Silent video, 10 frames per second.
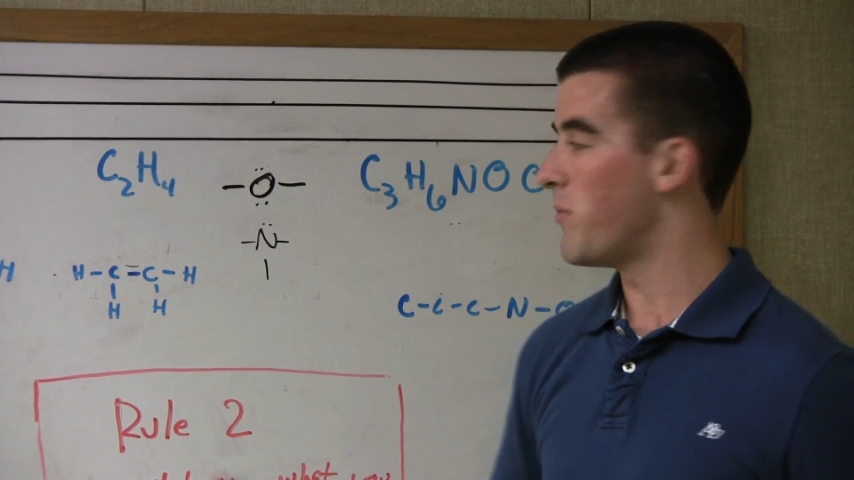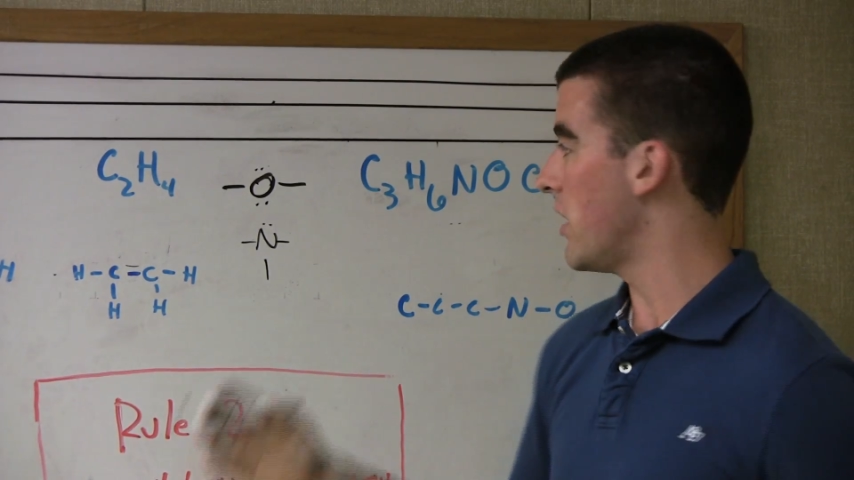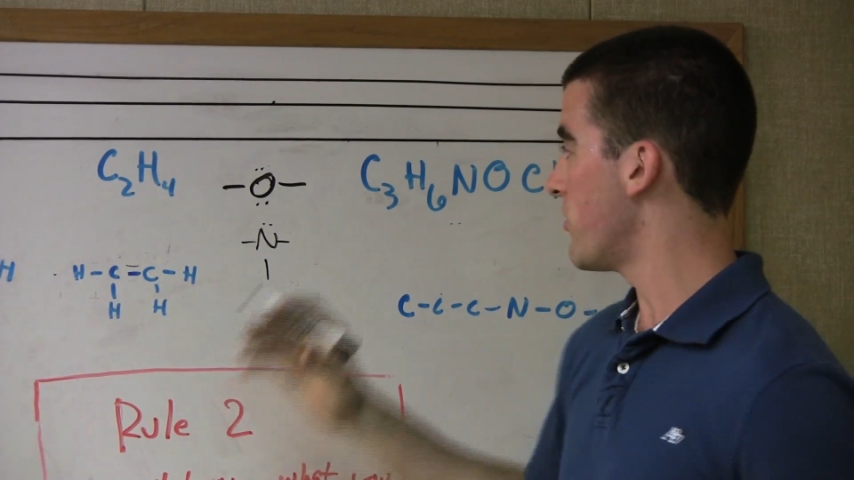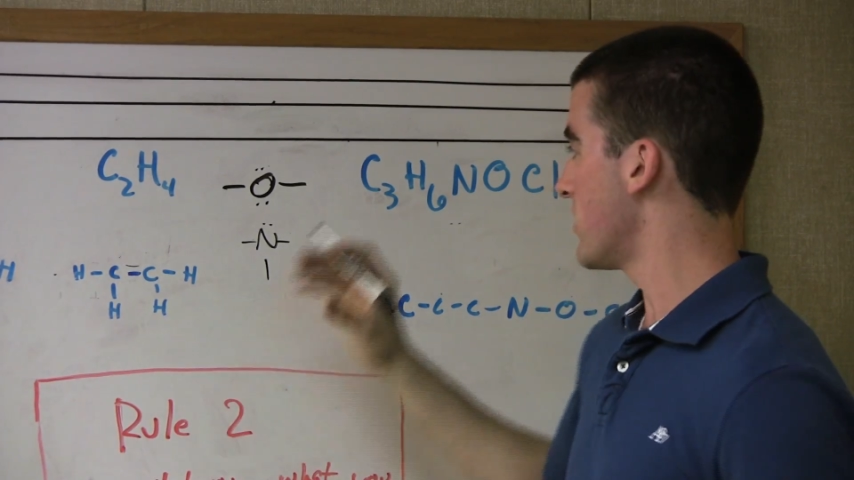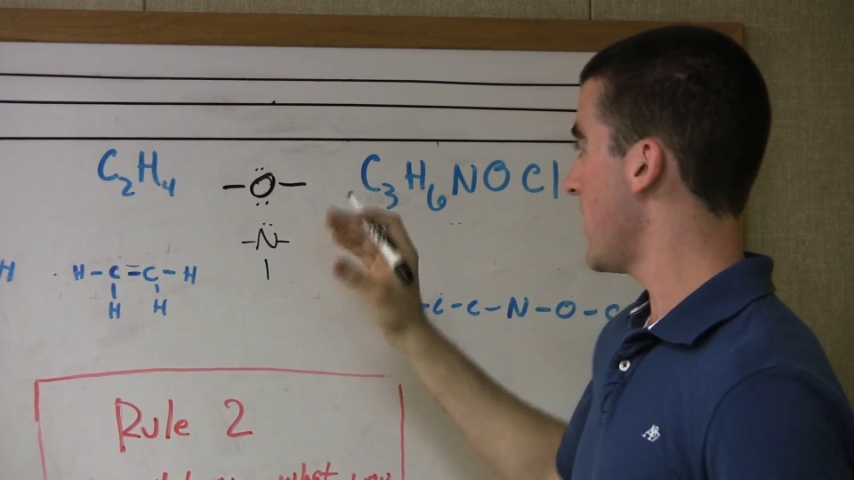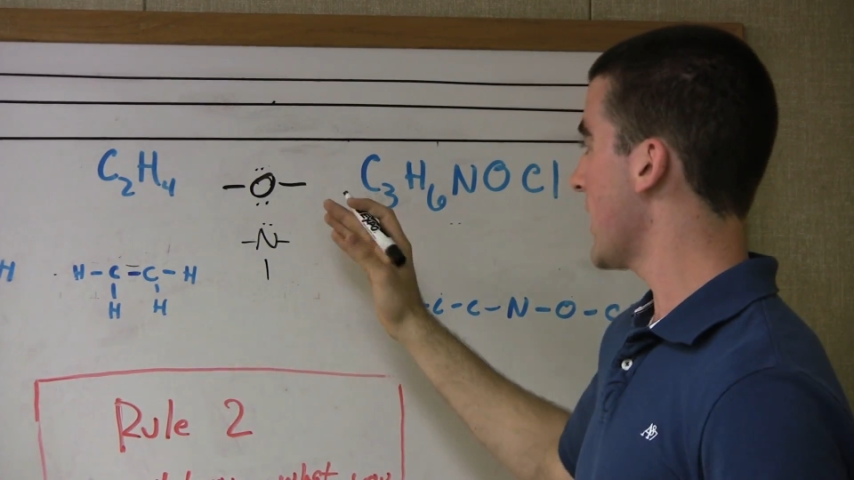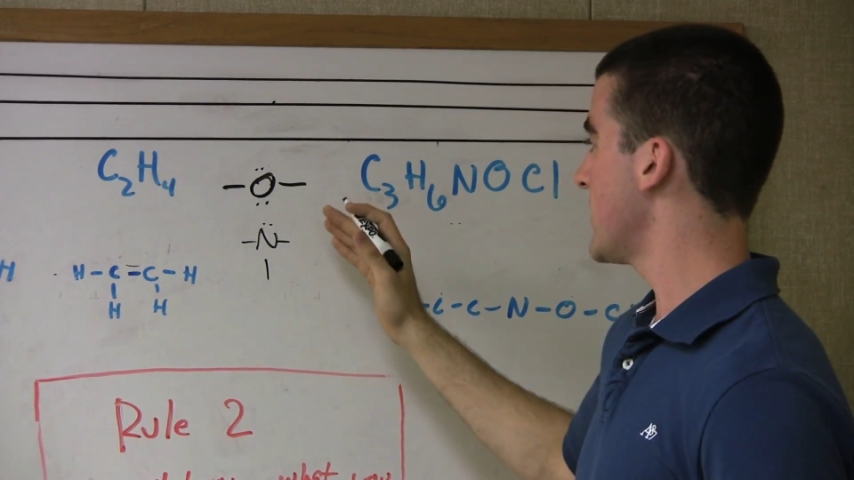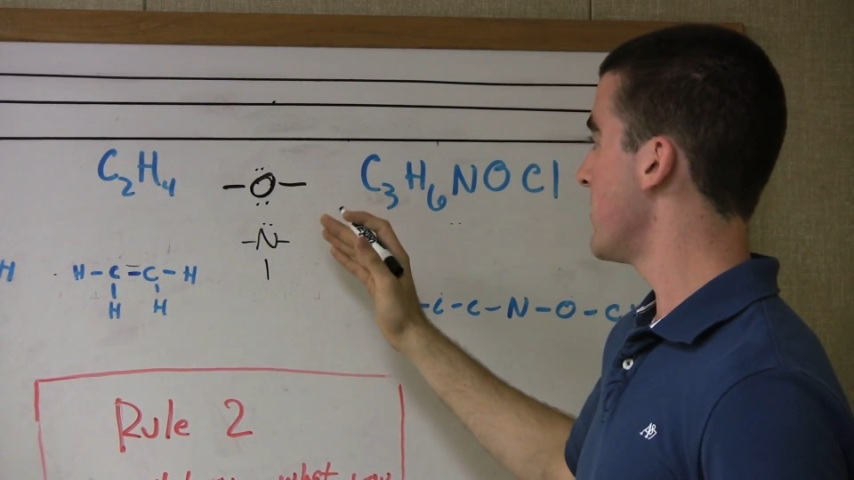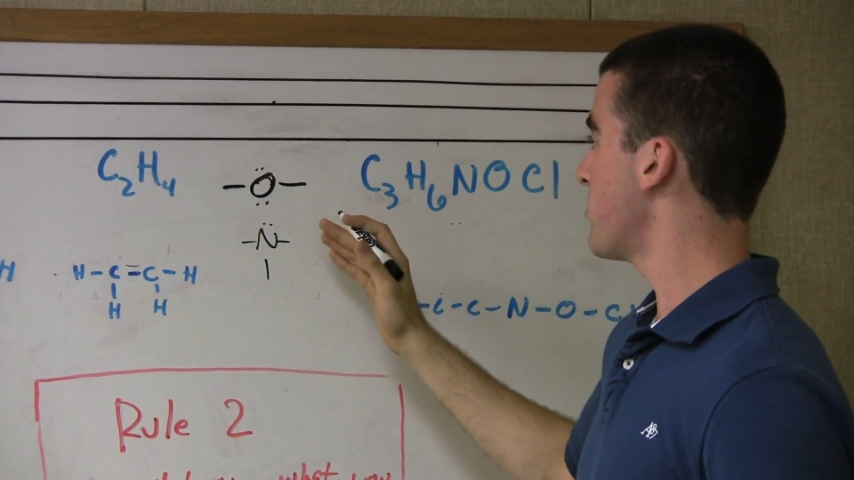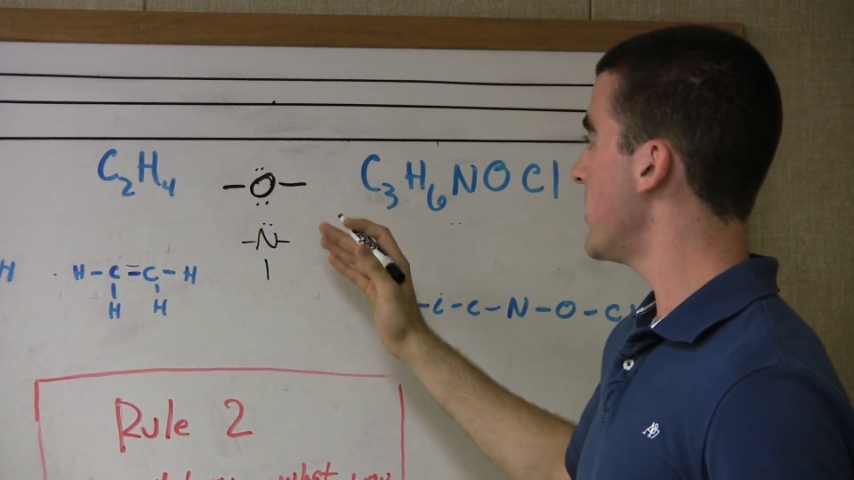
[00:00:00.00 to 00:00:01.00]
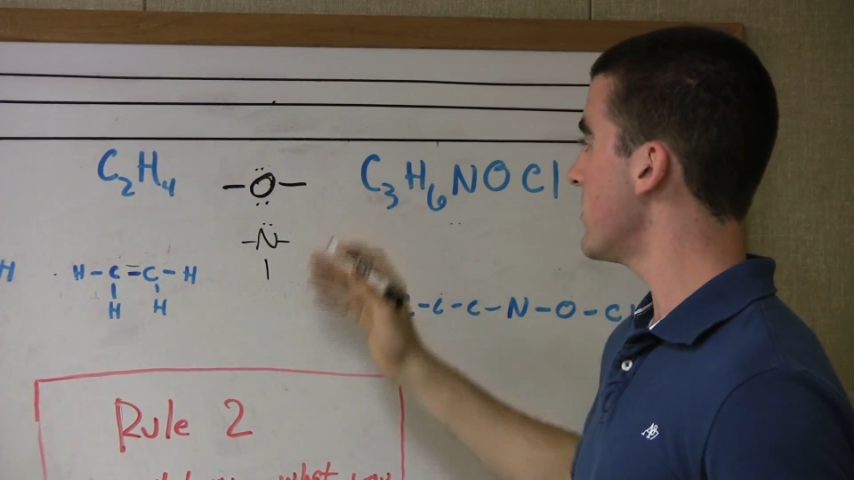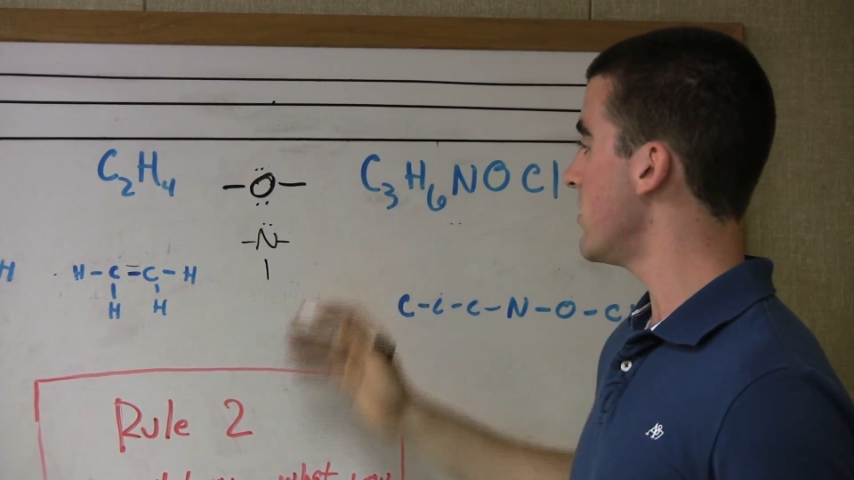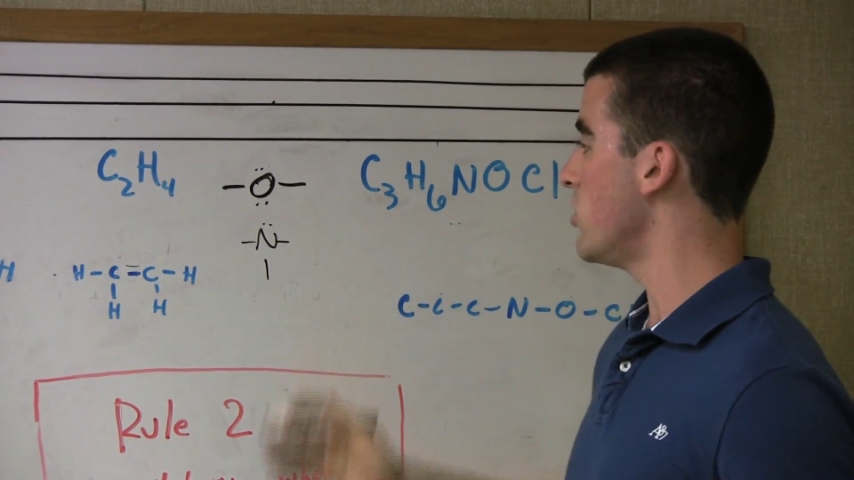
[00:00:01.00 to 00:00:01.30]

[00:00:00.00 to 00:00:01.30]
If there's an oxygen present,